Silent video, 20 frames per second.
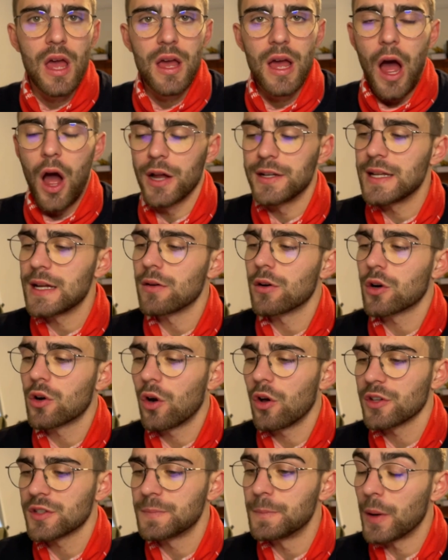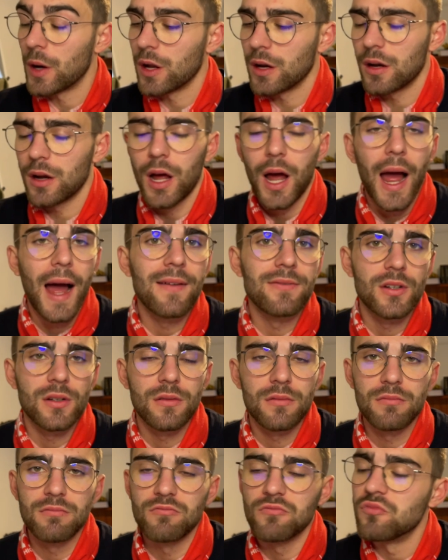idea across, but I haven't
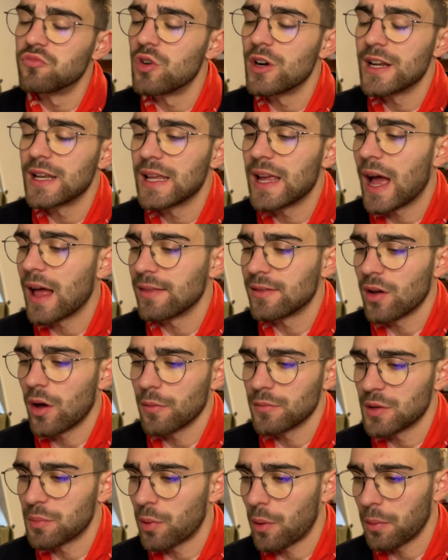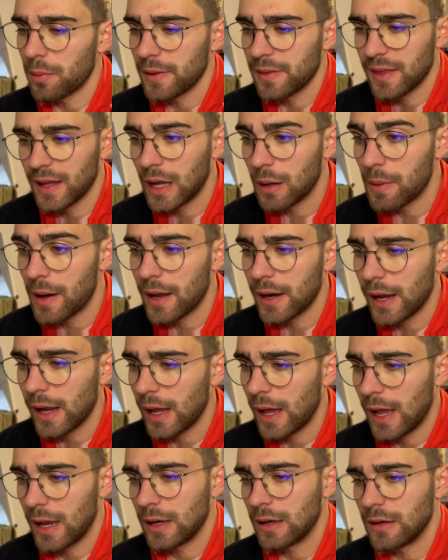really had time to properly think about it.
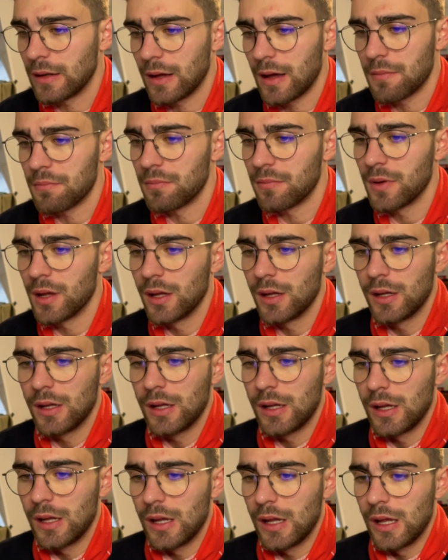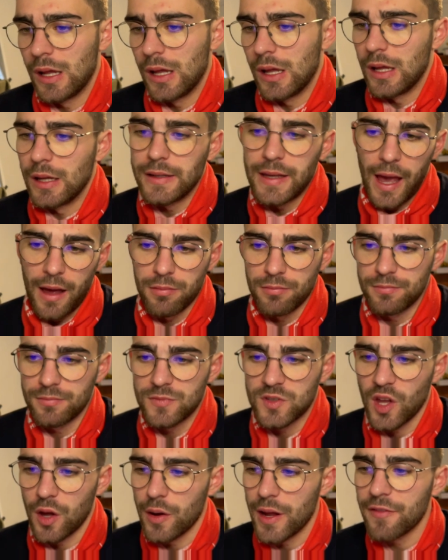And yeah,
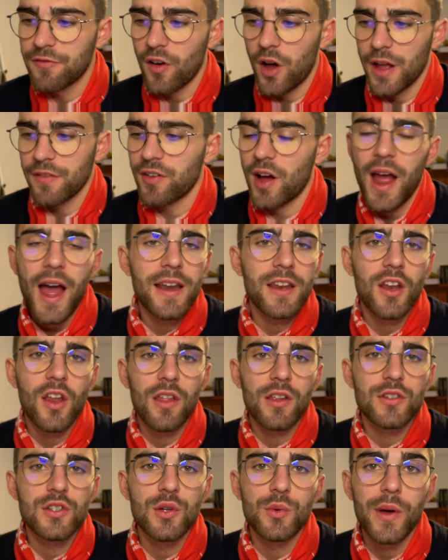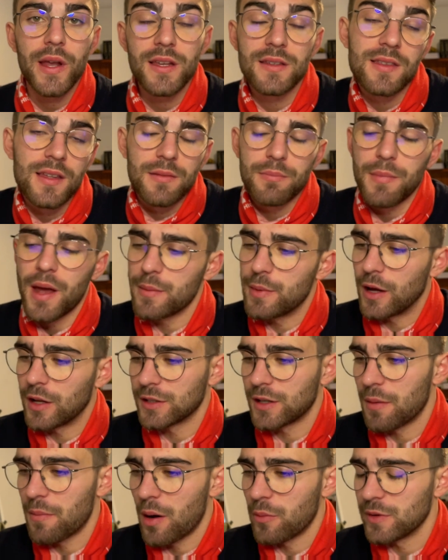so if I had another 2 weeks, then maybe I'd
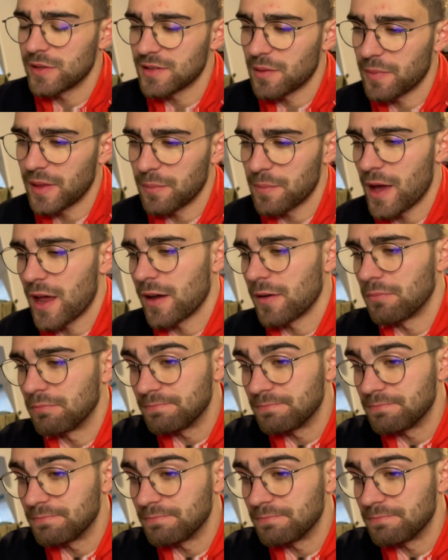come up with something better.